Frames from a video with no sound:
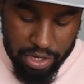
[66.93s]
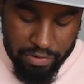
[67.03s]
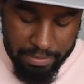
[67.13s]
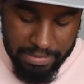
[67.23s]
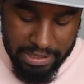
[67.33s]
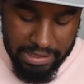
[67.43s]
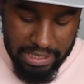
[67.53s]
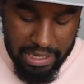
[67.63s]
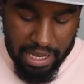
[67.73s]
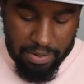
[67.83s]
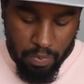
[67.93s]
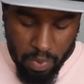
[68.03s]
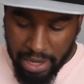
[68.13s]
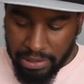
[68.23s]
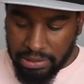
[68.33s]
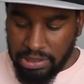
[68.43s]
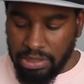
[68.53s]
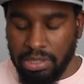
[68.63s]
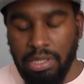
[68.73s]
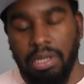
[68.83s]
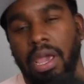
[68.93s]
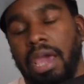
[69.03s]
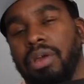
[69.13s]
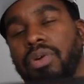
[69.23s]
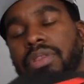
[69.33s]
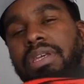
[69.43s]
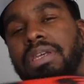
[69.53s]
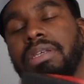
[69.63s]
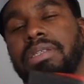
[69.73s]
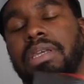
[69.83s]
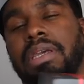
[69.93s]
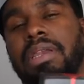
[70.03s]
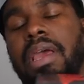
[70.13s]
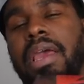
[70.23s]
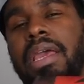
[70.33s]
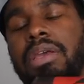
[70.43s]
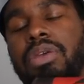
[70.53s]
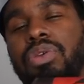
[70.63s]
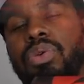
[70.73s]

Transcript: crimson tint and white. And I got these in a